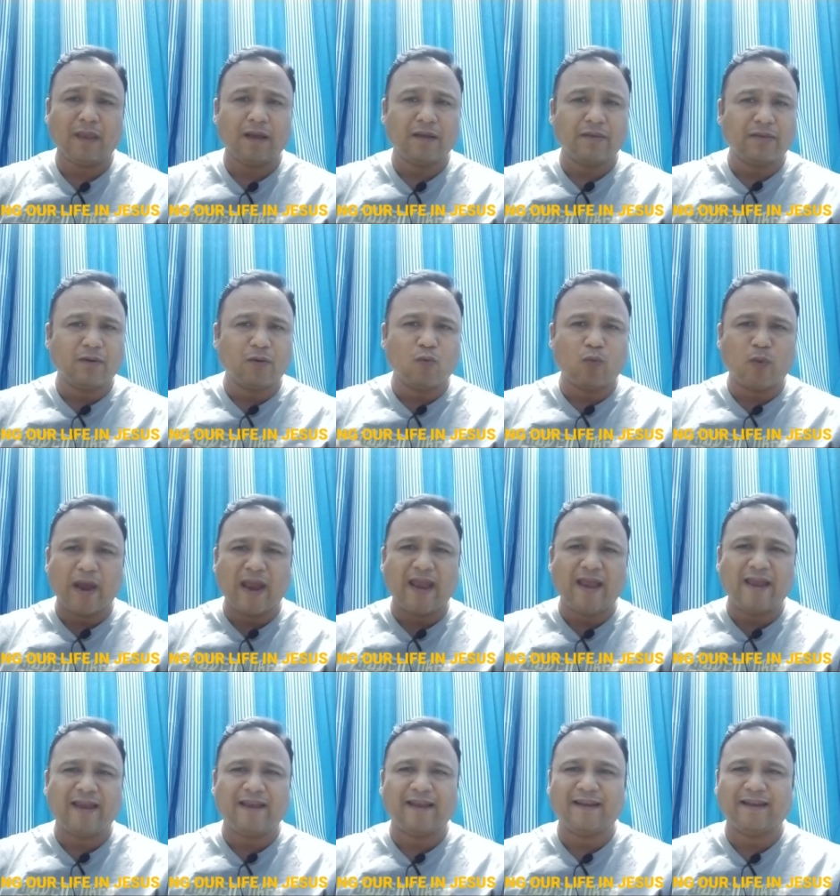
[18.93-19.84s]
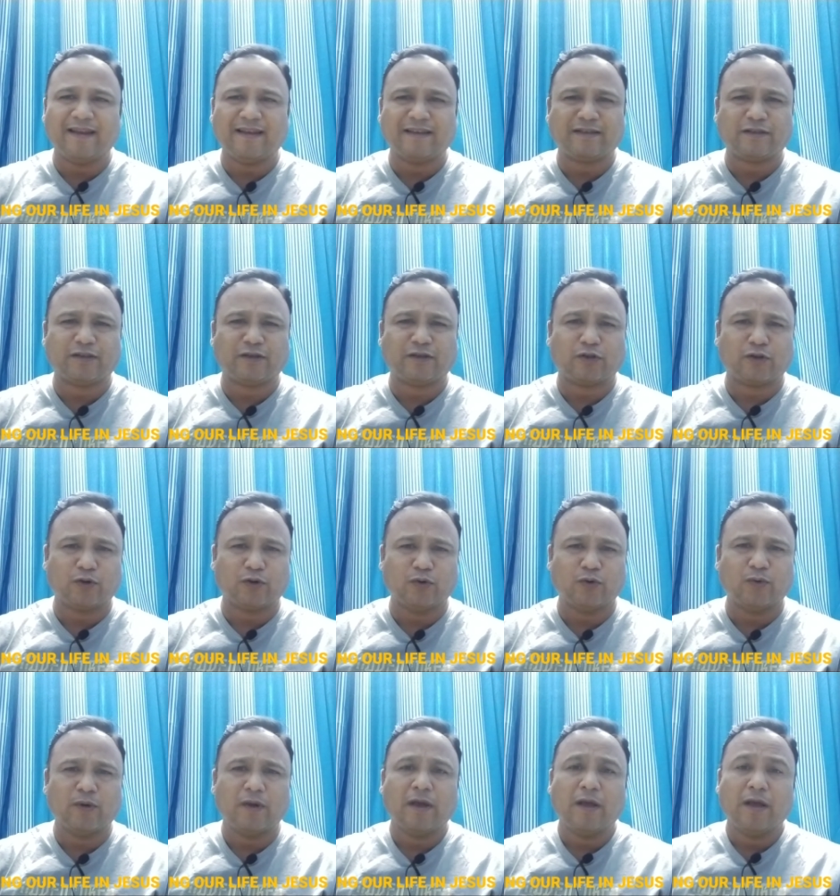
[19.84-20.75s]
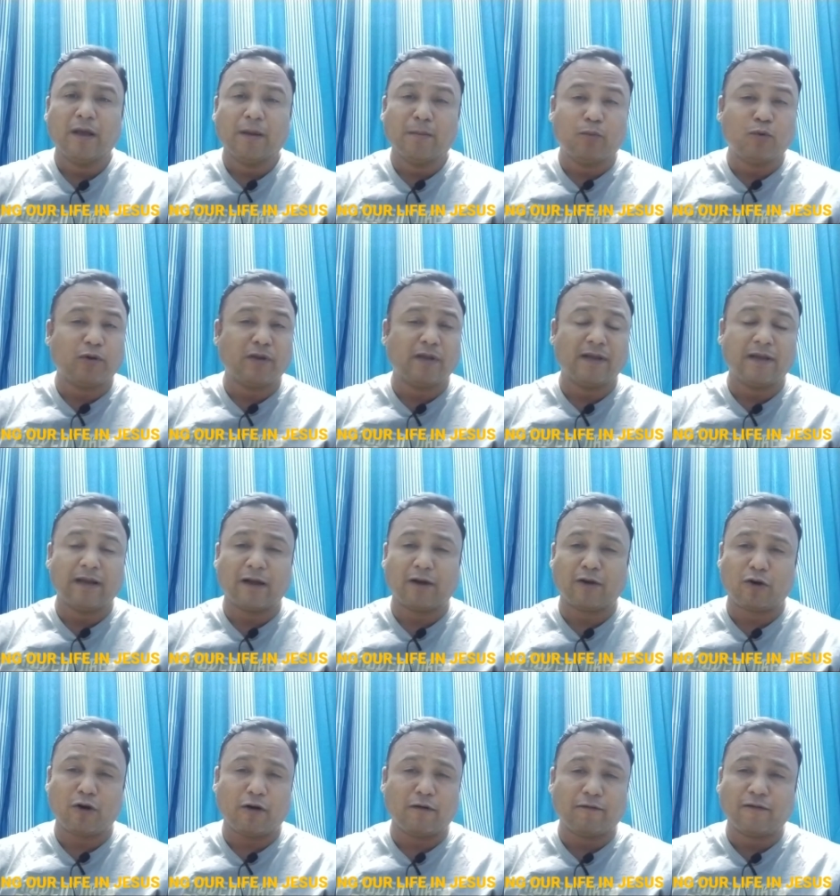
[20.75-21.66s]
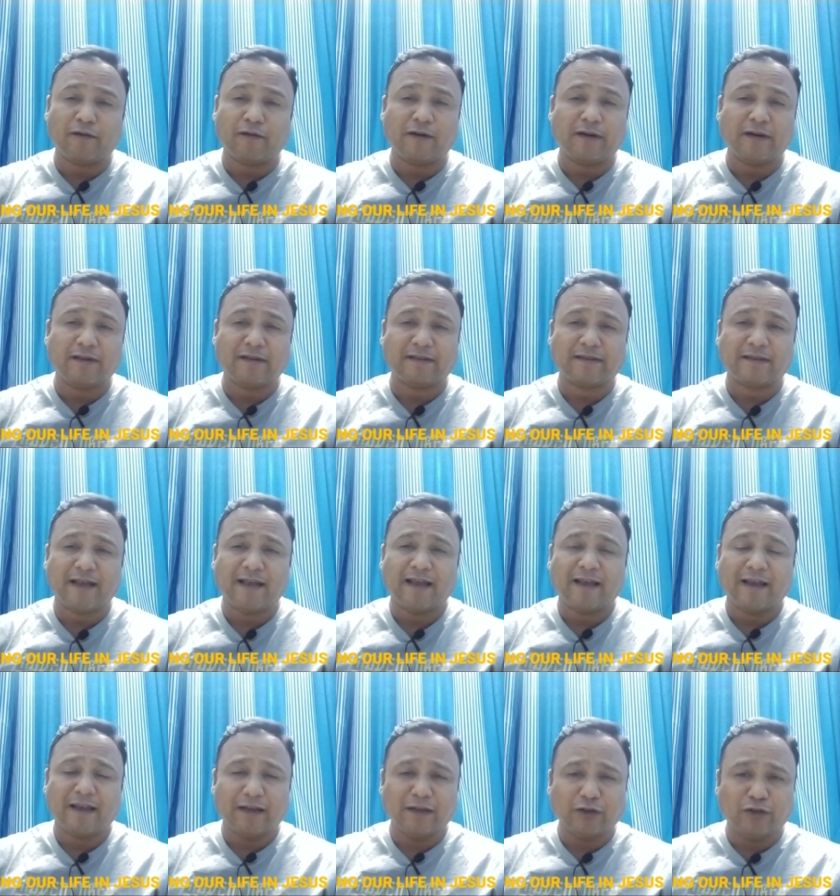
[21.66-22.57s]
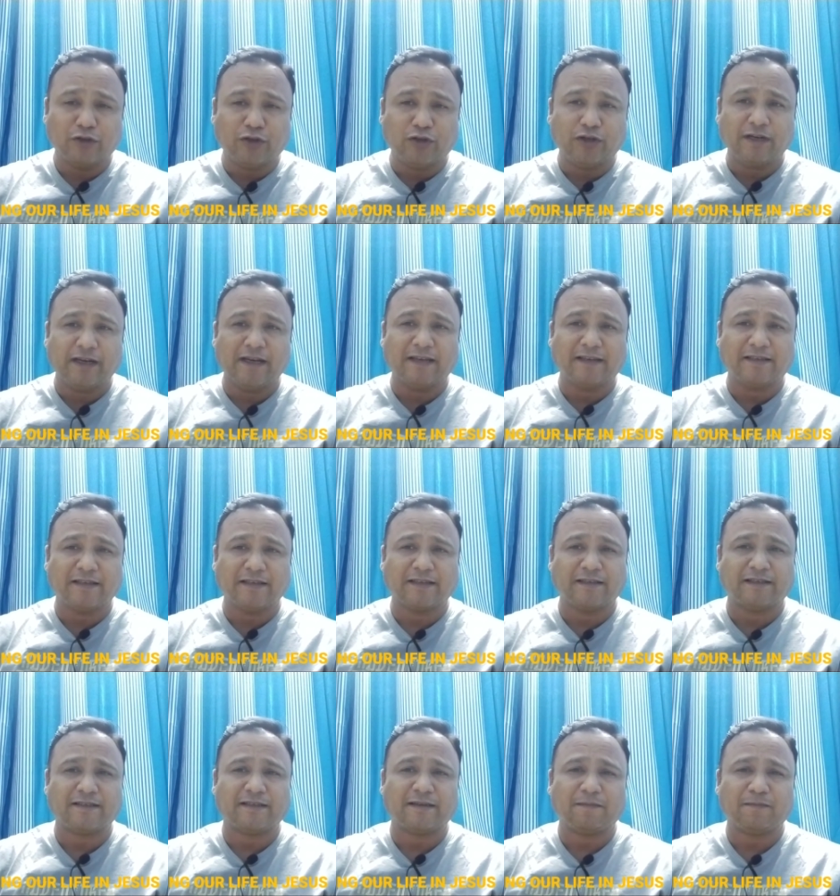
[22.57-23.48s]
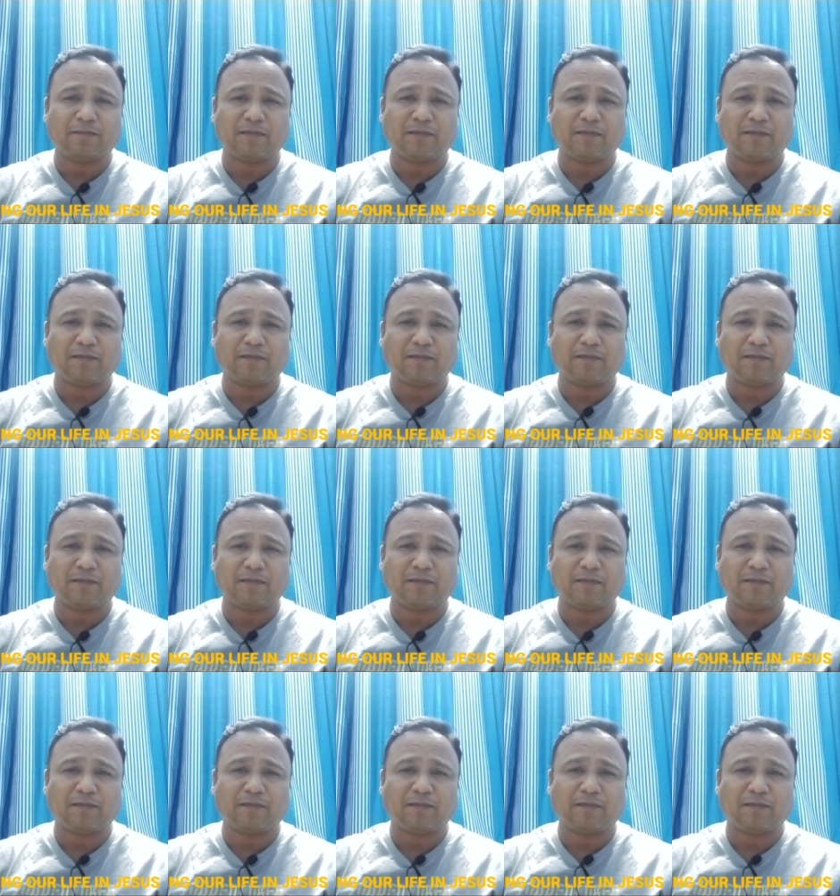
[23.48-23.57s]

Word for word: The way in is through putting our confidence in Jesus,